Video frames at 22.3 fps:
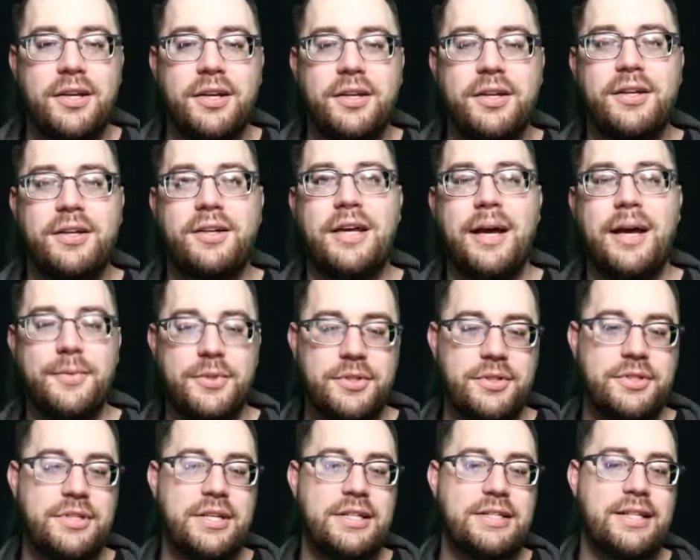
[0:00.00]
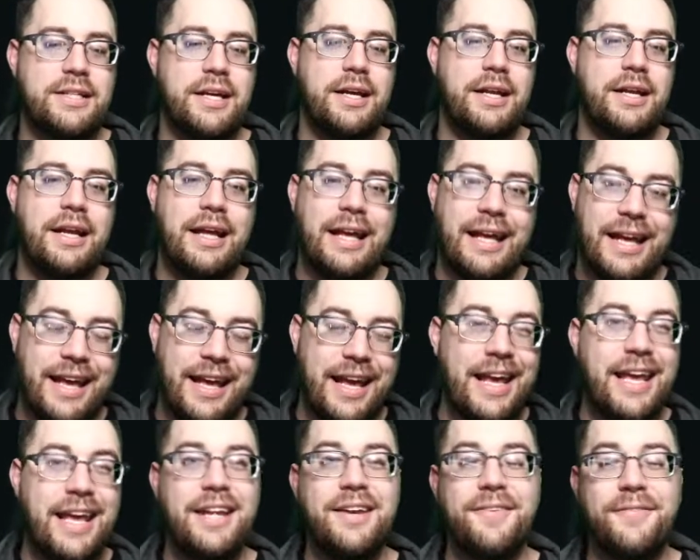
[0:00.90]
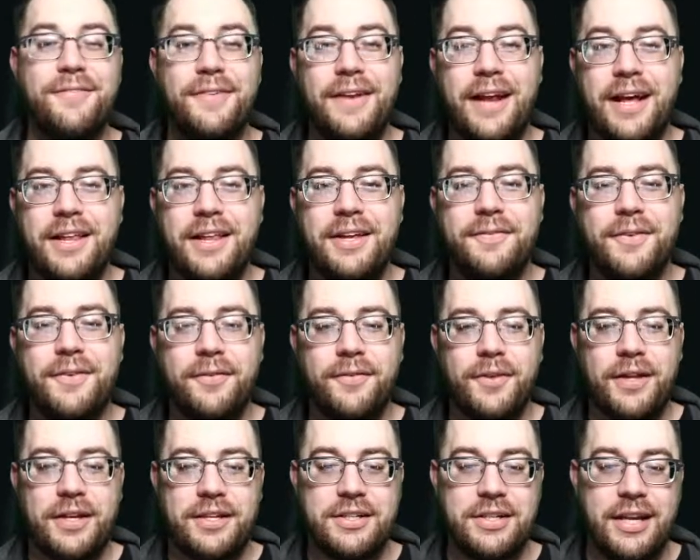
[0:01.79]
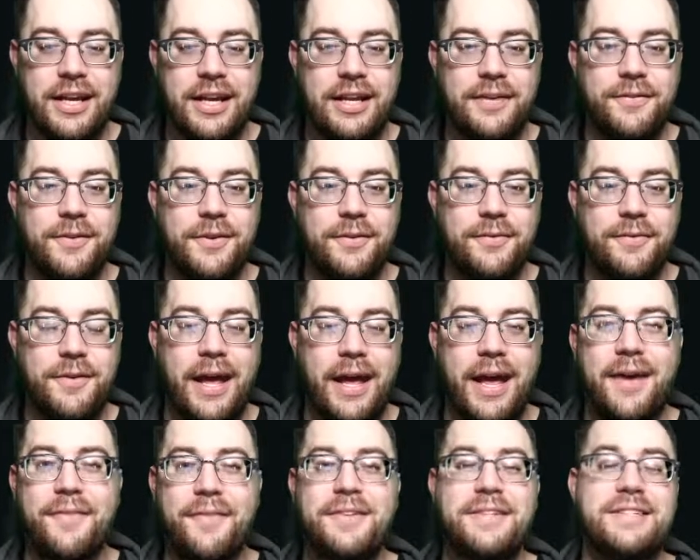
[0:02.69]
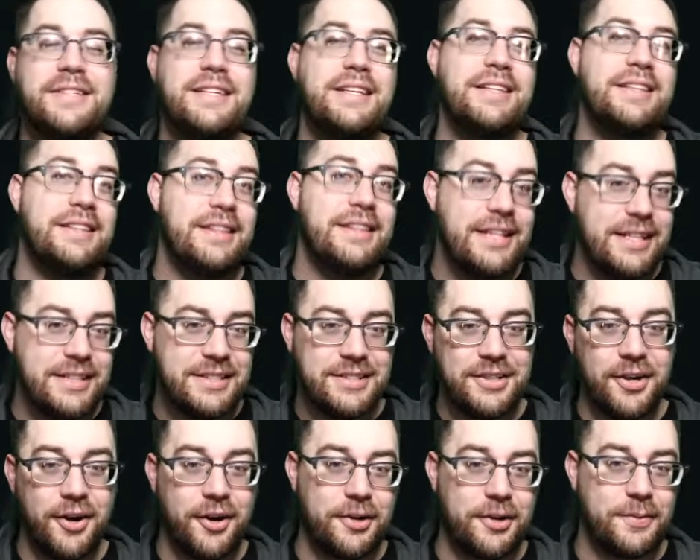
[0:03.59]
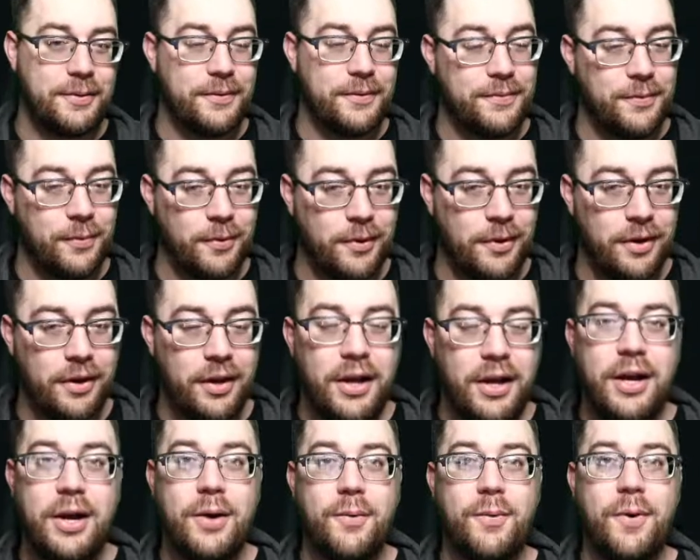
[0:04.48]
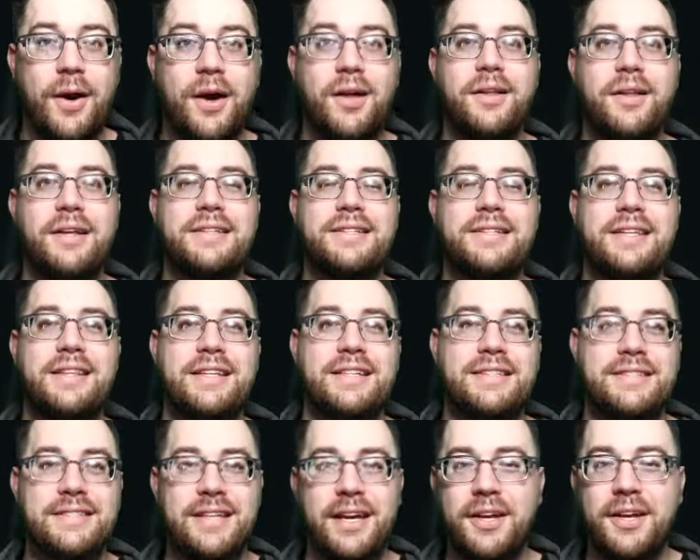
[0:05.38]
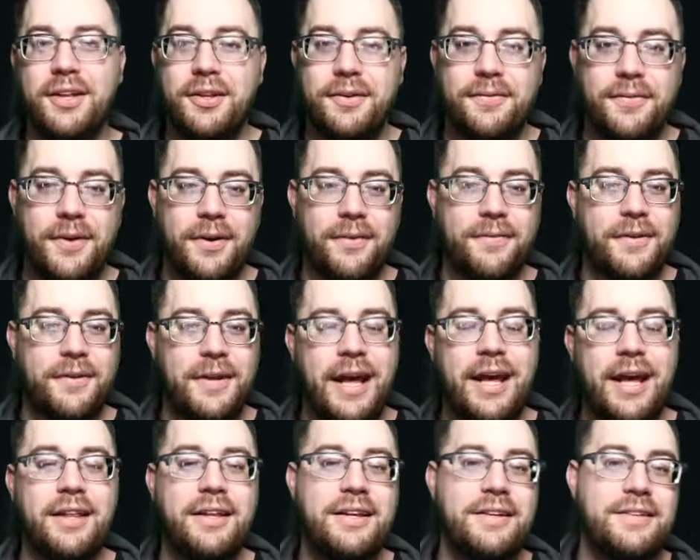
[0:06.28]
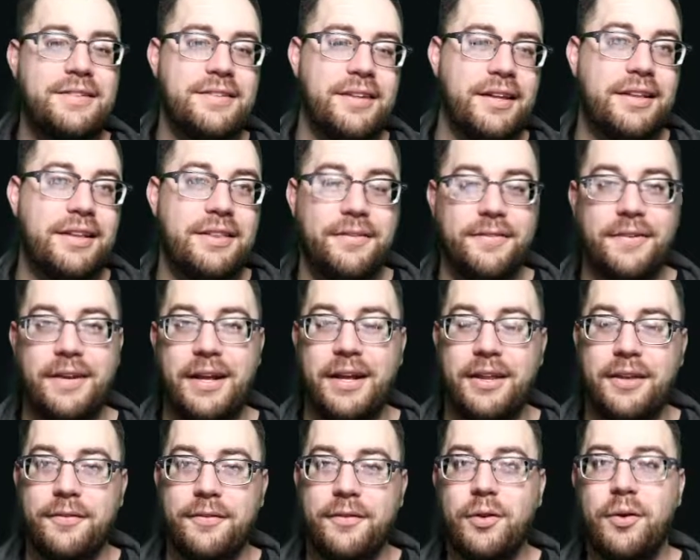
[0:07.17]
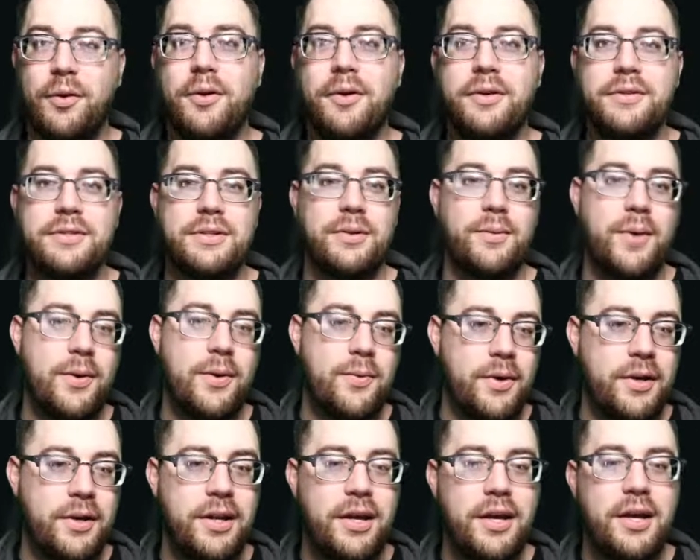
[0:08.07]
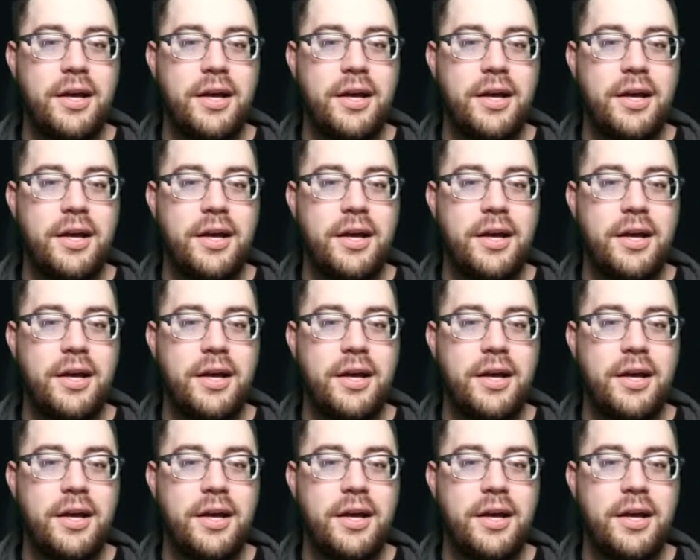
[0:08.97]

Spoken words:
Chemist's Insight, and Finale of Revelation. And if you haven't seen this card before, well, it's in the cycle of finales, like the Finale of Glory is the white one.